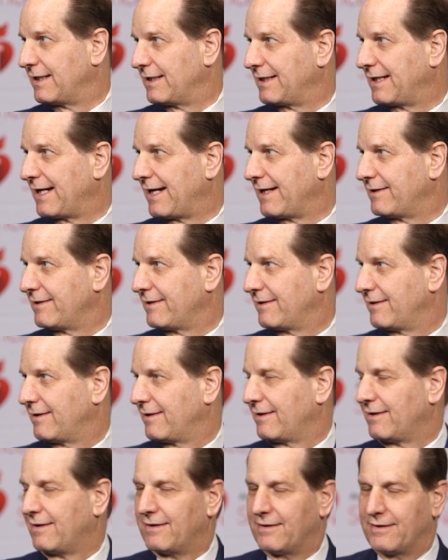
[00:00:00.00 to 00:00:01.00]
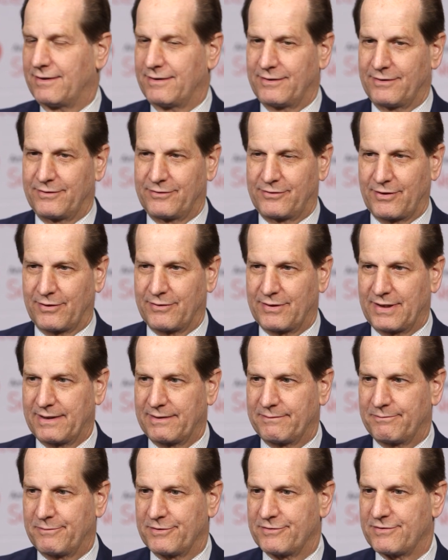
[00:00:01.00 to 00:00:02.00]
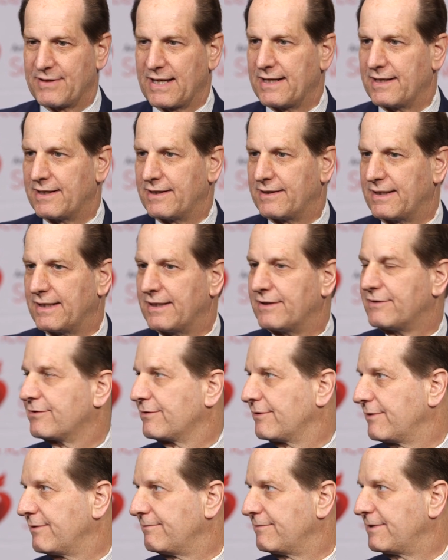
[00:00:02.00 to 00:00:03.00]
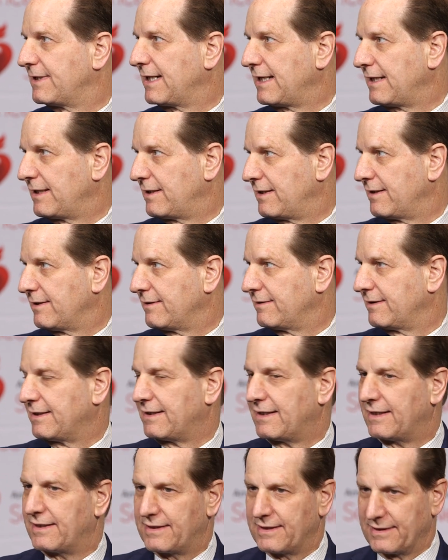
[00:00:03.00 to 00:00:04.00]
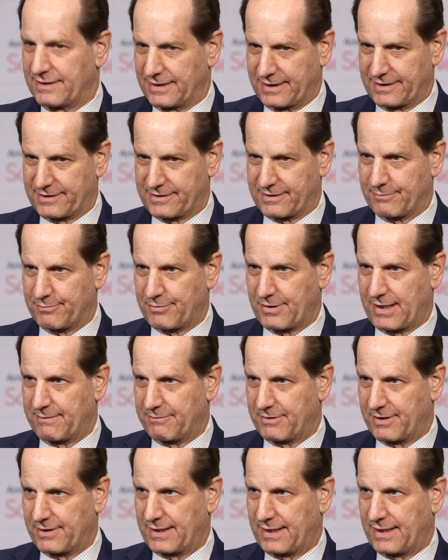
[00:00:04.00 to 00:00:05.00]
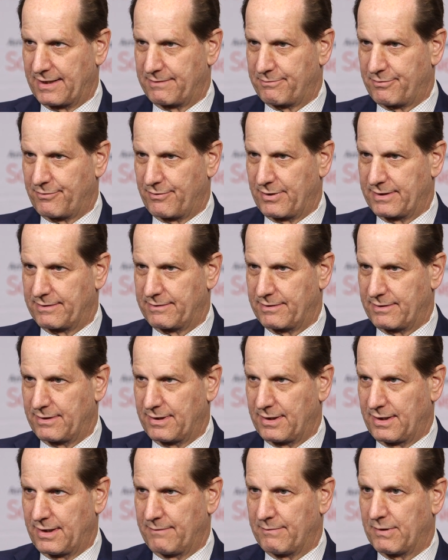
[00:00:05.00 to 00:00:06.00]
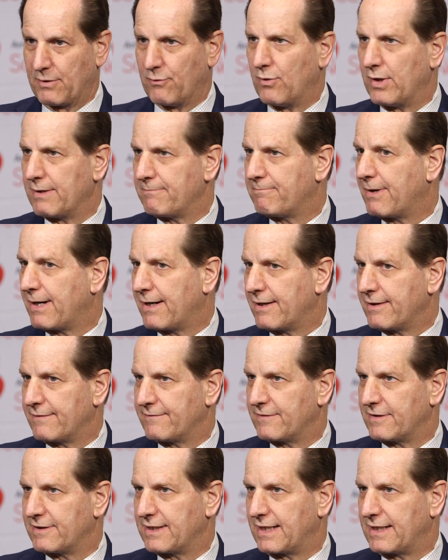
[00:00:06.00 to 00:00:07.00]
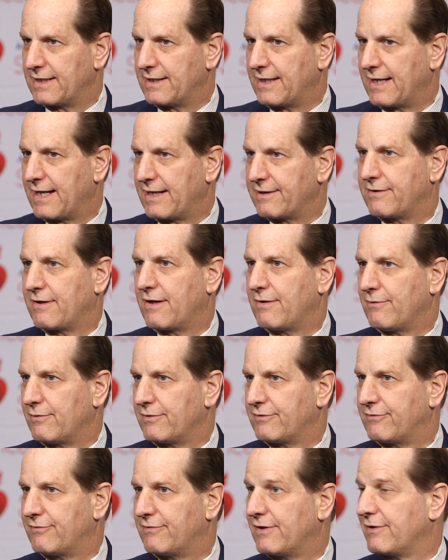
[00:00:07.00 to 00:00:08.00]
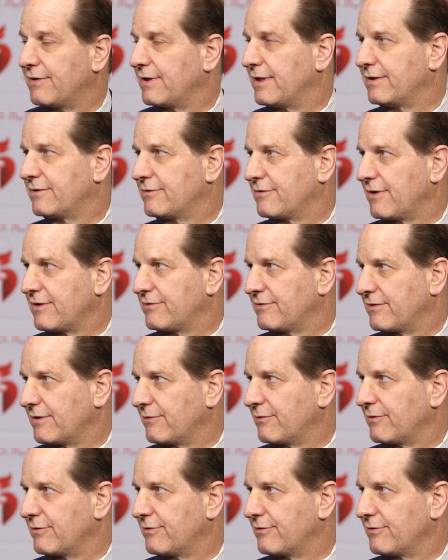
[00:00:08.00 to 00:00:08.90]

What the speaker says: it yet. Mm-hmm. So they presented interim data, and they didn't hit their primary endpoint. But one part of the data that I thought was very interesting